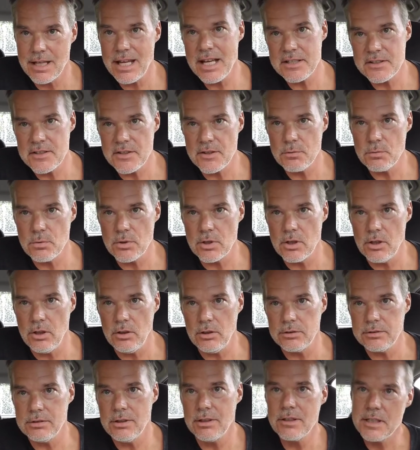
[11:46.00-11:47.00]
end of the
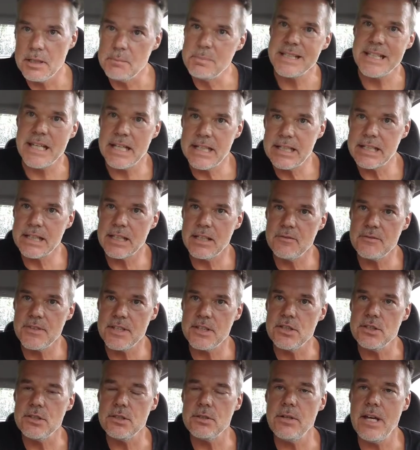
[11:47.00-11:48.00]
world, the beginning of
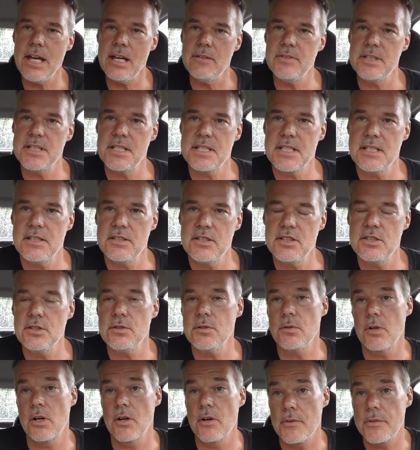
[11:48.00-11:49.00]
the new heavens and the
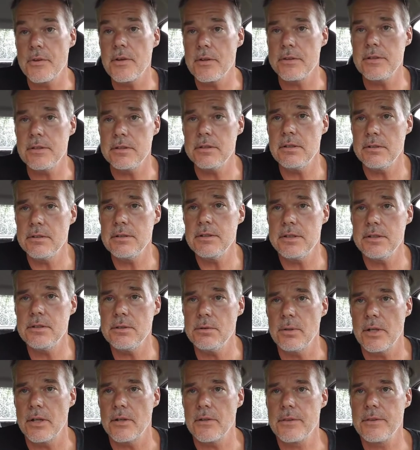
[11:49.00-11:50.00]
new earth, or the, the
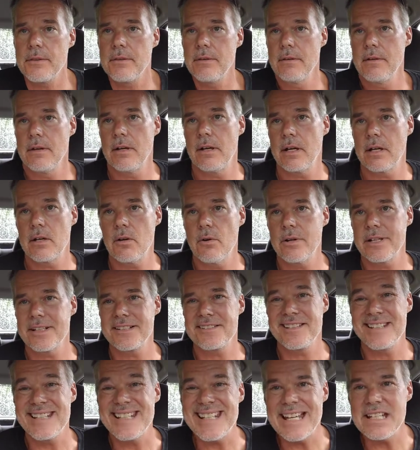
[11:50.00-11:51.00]
new earth,
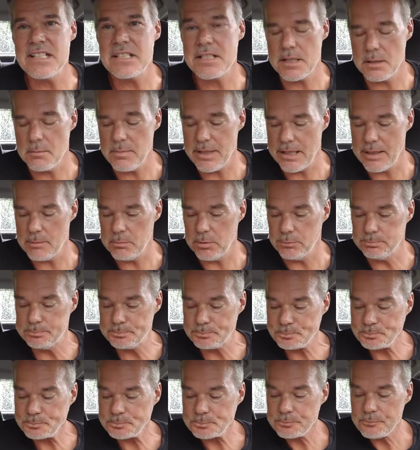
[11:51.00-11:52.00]
according to the end of the Bible.
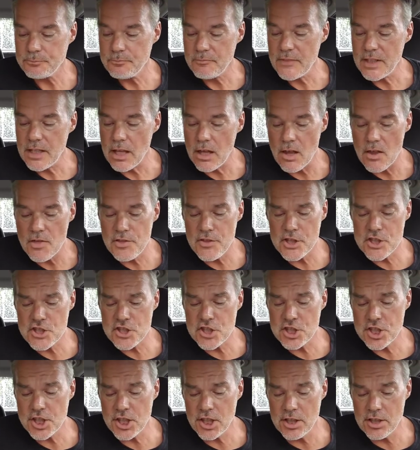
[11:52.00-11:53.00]
The
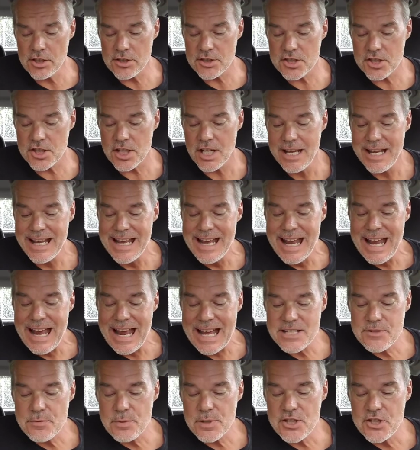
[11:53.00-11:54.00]
church
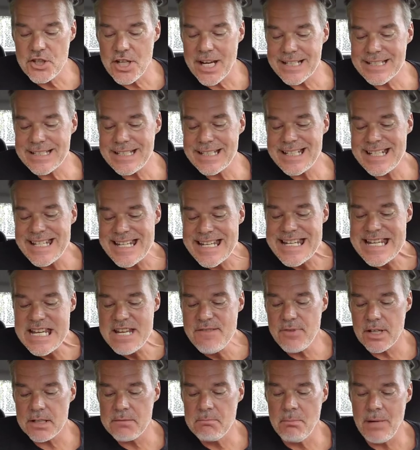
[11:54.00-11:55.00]
has rejected
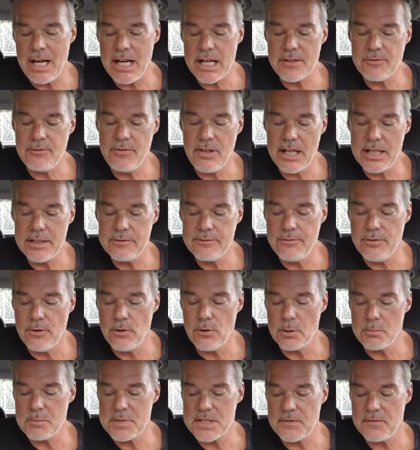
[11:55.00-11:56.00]
even modified
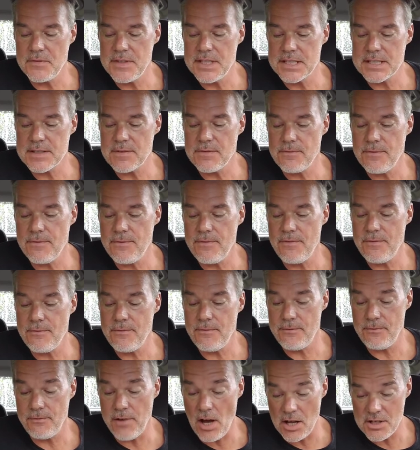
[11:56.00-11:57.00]
forms of this
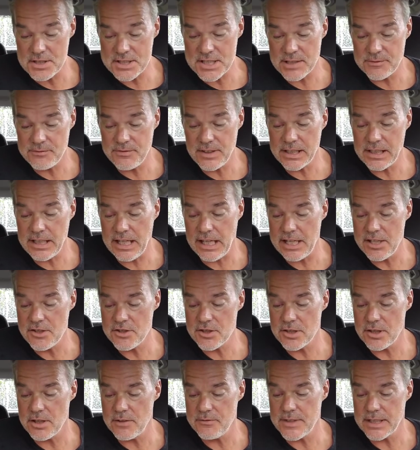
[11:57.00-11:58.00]

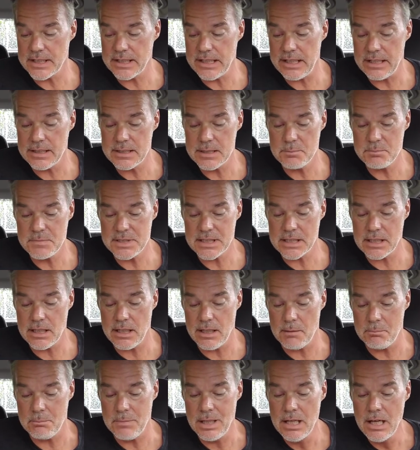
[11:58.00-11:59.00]
falsification of the kingdom to
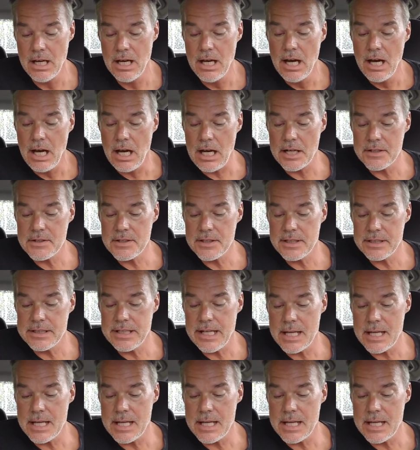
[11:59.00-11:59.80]
come under the